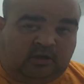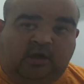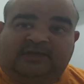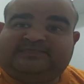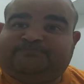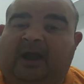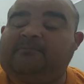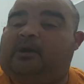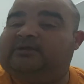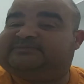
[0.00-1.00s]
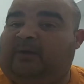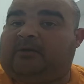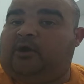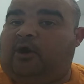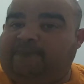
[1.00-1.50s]

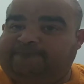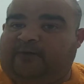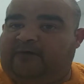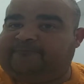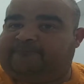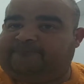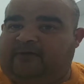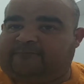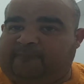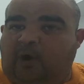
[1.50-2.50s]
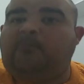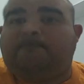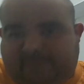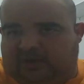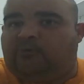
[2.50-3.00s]
Spider Hope, Far From
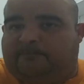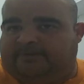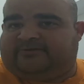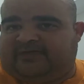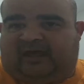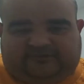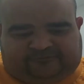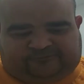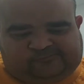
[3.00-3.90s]
Home, made over $1 billion. That's